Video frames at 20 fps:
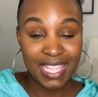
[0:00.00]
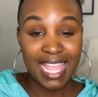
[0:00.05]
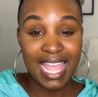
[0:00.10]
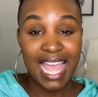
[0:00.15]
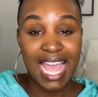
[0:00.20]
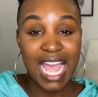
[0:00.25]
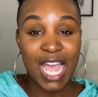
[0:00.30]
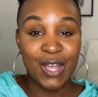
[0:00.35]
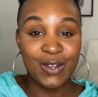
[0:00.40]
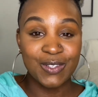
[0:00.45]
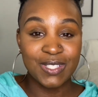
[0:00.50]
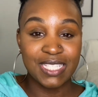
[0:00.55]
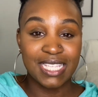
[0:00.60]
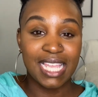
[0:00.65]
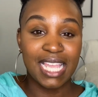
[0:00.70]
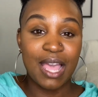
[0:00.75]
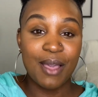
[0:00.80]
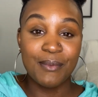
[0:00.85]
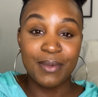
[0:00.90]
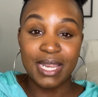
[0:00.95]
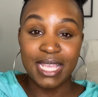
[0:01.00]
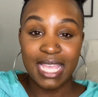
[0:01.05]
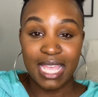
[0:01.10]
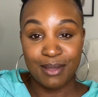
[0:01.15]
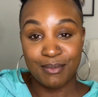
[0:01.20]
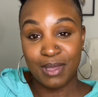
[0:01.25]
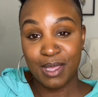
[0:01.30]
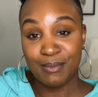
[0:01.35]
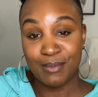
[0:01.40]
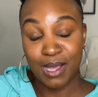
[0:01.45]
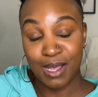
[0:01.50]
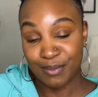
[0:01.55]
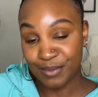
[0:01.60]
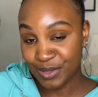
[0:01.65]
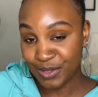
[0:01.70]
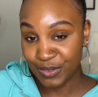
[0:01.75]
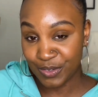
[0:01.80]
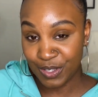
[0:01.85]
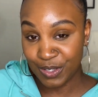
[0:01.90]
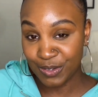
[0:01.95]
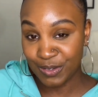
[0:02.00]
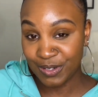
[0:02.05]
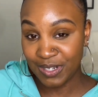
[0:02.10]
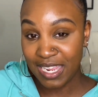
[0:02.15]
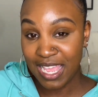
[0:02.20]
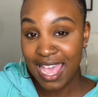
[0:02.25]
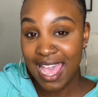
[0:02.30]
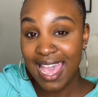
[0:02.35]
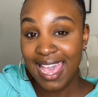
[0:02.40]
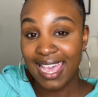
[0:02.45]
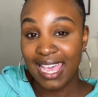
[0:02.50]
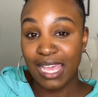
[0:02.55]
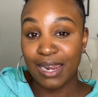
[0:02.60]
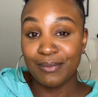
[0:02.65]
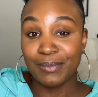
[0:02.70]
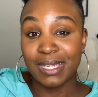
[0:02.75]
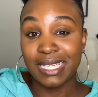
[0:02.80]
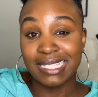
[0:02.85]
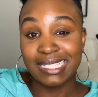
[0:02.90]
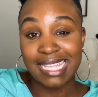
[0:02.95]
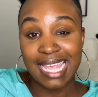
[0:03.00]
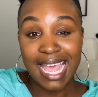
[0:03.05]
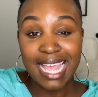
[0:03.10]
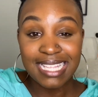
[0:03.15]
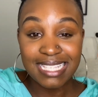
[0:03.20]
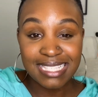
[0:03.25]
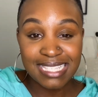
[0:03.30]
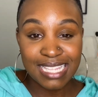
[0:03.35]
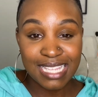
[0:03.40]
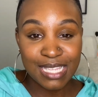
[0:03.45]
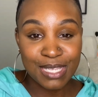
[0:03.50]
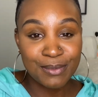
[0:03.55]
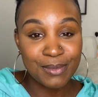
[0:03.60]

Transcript: I was like, I'm gonna get my mom's phone and I'm gonna text him